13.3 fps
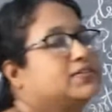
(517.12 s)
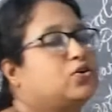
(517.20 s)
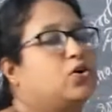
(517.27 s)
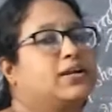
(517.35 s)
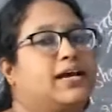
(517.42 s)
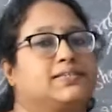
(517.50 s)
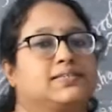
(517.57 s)

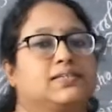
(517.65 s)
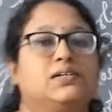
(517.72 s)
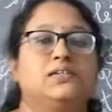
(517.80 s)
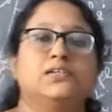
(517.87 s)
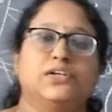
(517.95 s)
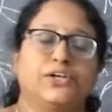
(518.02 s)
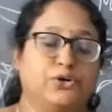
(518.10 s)
called as
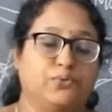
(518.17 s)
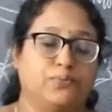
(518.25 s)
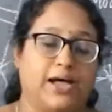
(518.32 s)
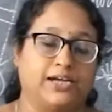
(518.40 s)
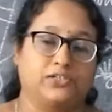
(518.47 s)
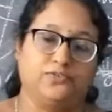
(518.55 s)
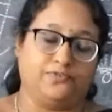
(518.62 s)
a
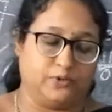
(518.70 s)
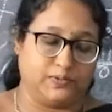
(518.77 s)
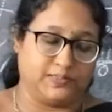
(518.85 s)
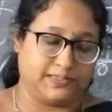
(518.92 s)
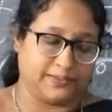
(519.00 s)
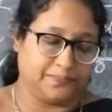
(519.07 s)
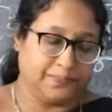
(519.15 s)

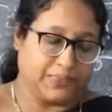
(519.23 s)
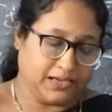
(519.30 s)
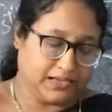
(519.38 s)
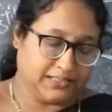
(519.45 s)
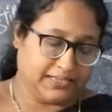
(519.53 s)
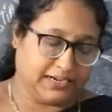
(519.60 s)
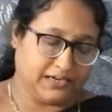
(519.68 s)
pneumatophores.
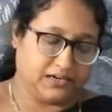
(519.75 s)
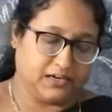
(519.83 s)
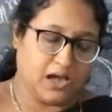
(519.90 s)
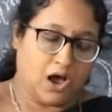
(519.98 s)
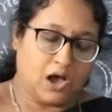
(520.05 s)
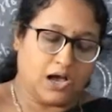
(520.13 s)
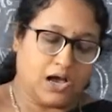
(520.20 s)
Then
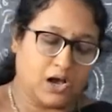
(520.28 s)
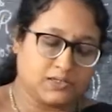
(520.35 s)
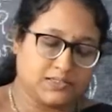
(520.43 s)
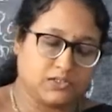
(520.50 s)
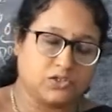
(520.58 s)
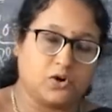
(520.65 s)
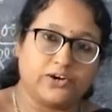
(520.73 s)

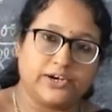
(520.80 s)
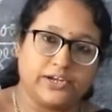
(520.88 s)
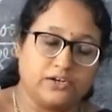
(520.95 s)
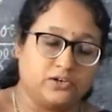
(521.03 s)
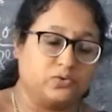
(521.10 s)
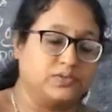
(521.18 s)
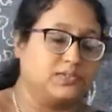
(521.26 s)

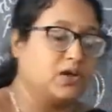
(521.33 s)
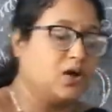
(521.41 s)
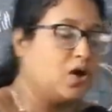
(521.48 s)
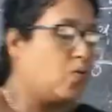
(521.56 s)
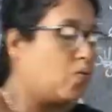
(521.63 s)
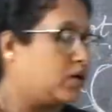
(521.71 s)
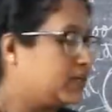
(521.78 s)
haustorial roots.
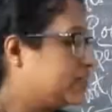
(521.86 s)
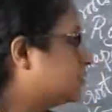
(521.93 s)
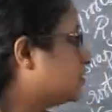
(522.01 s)
What is